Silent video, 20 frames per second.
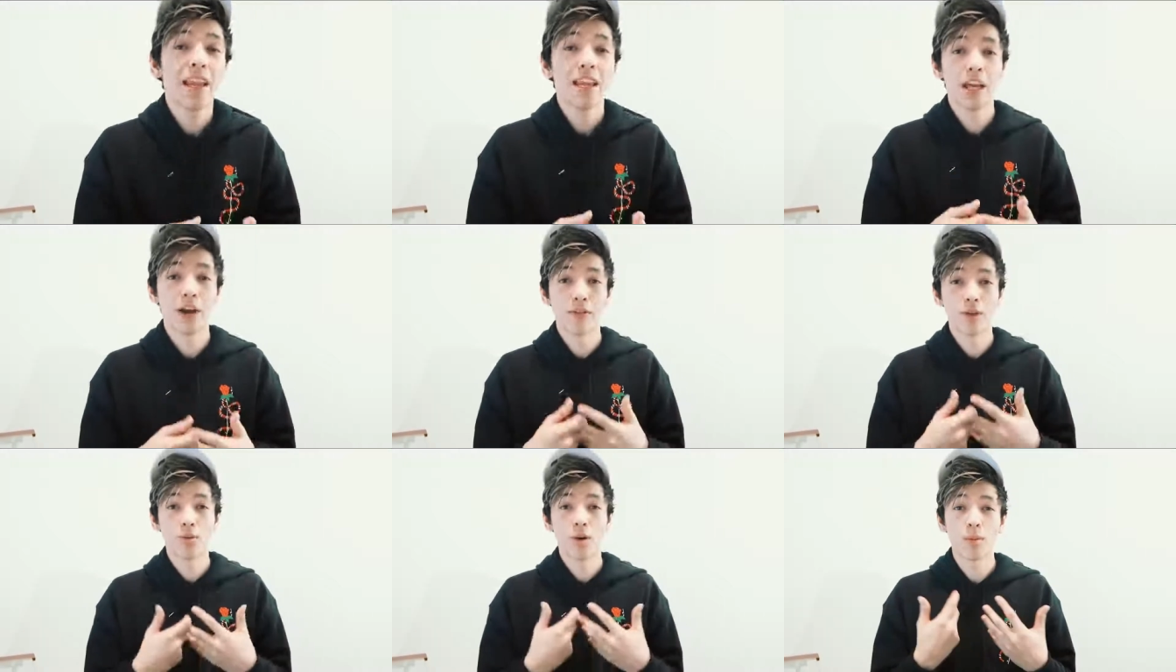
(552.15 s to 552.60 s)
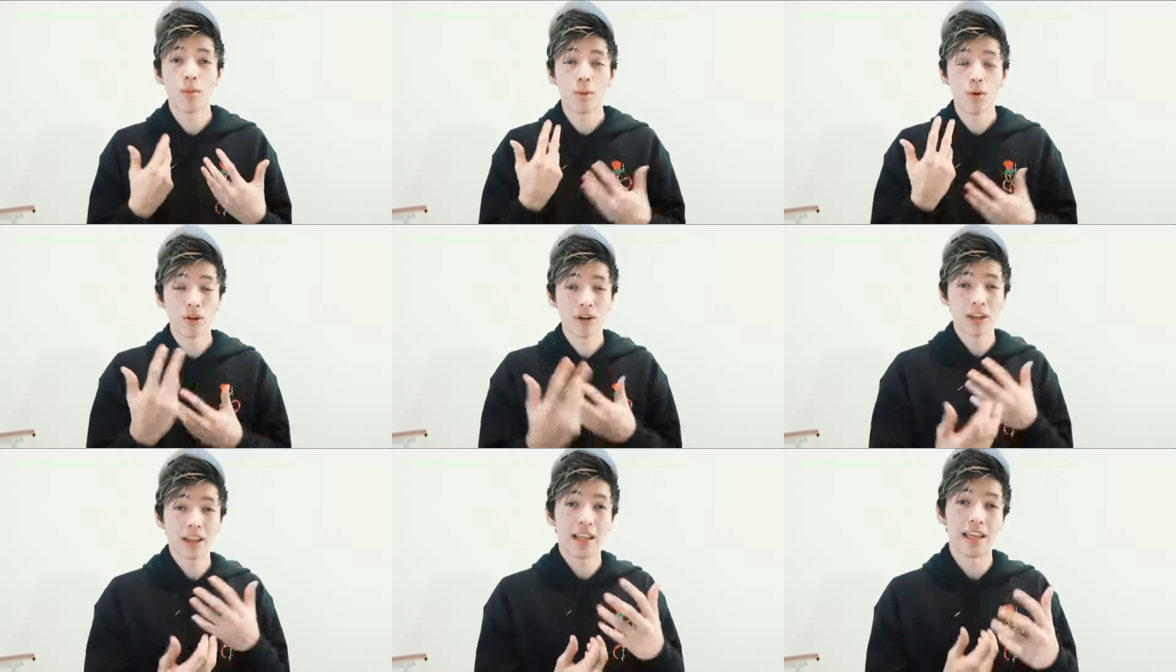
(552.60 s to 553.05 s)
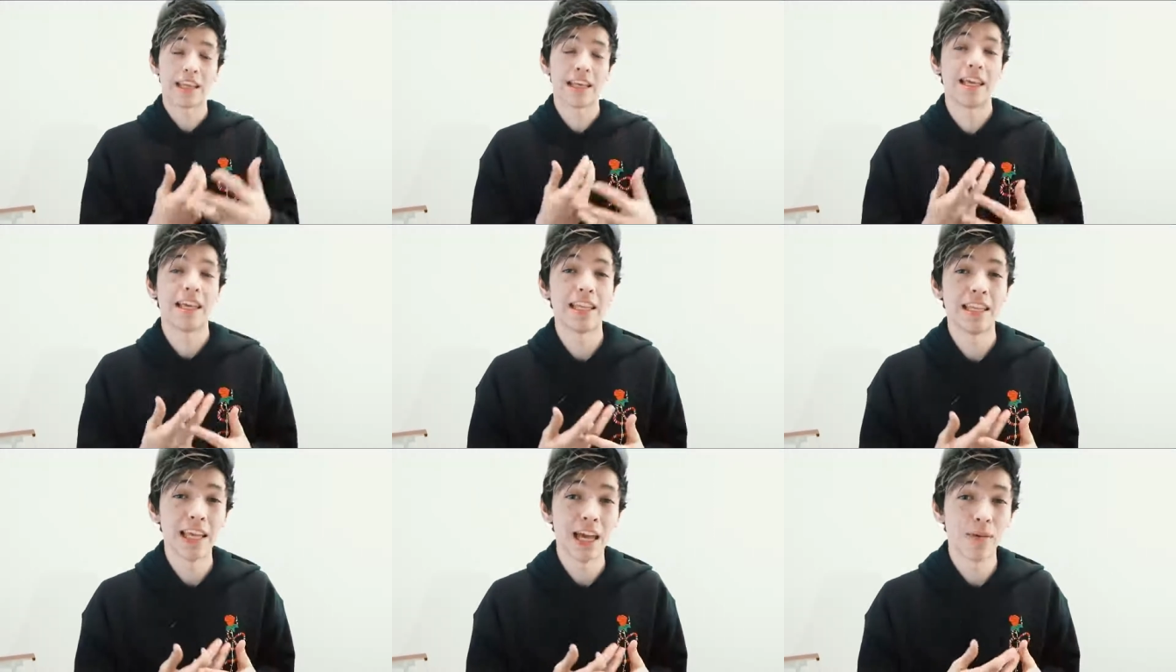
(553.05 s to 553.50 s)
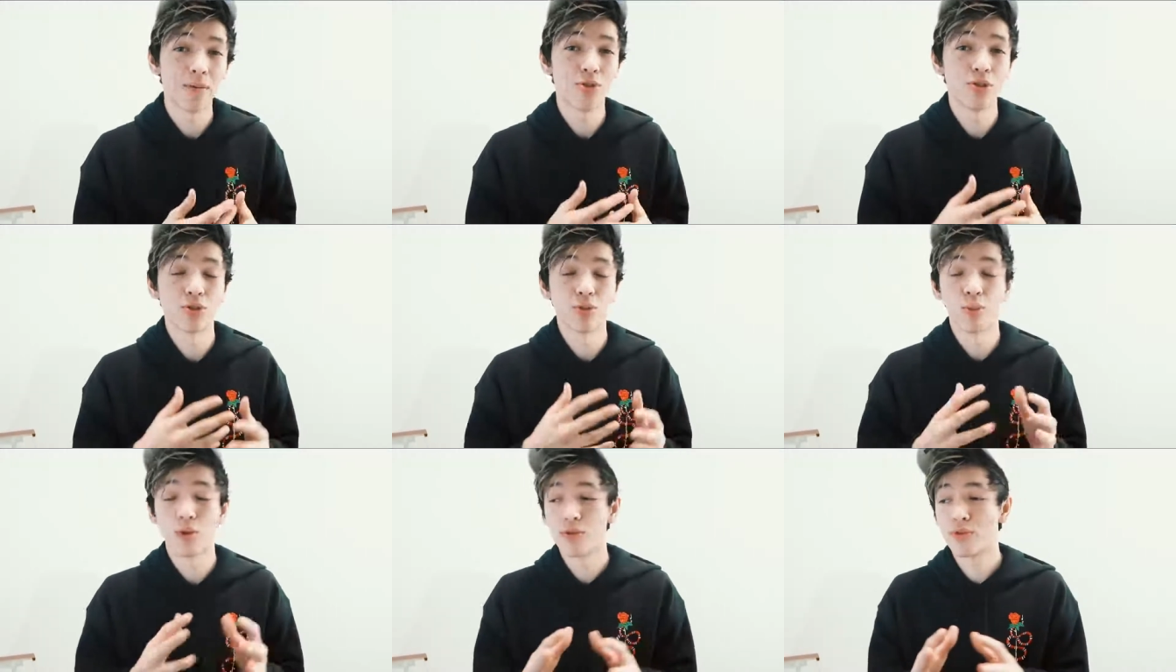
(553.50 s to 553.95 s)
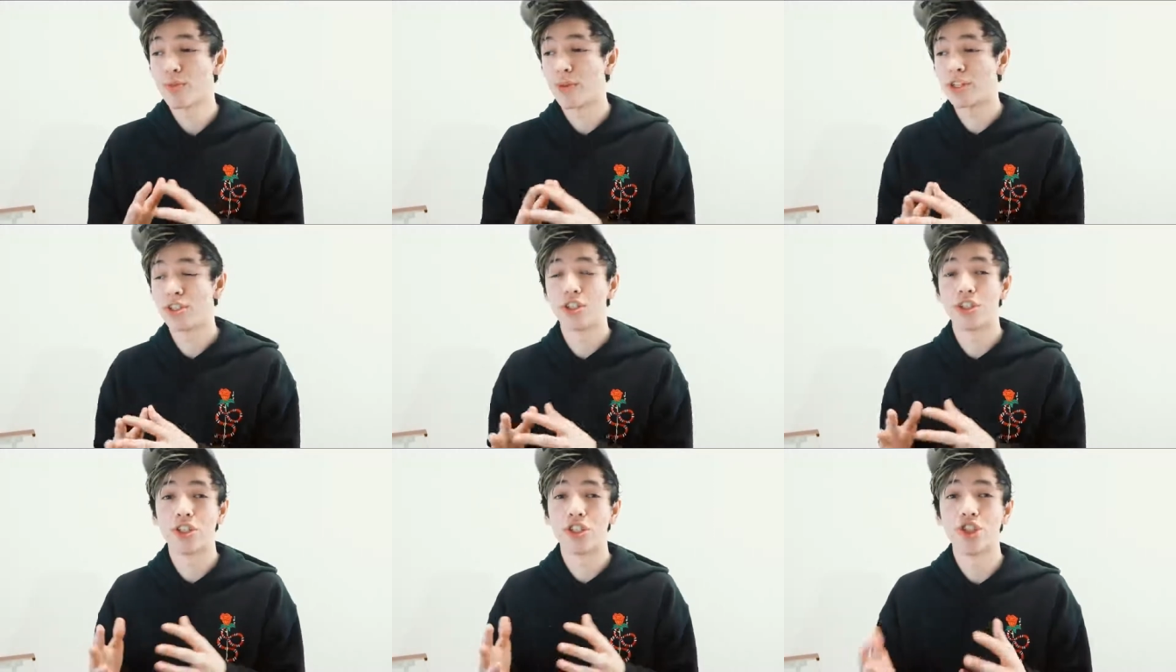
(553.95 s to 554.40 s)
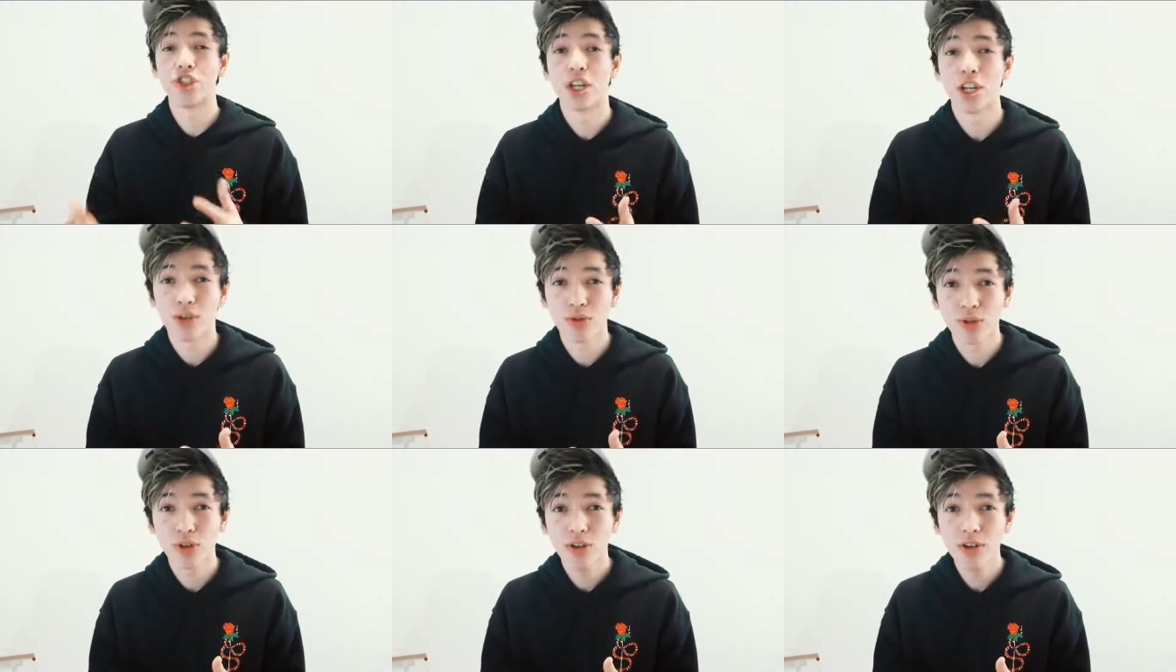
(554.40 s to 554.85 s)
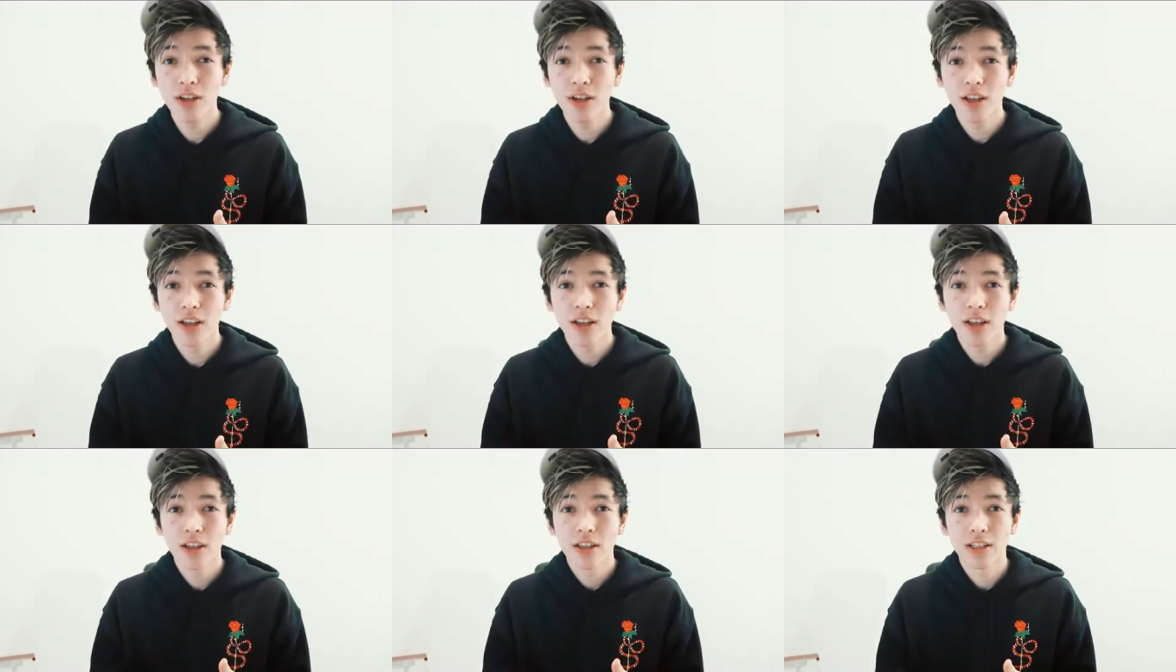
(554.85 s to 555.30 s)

Now if you want more like in-depth, just more information in general,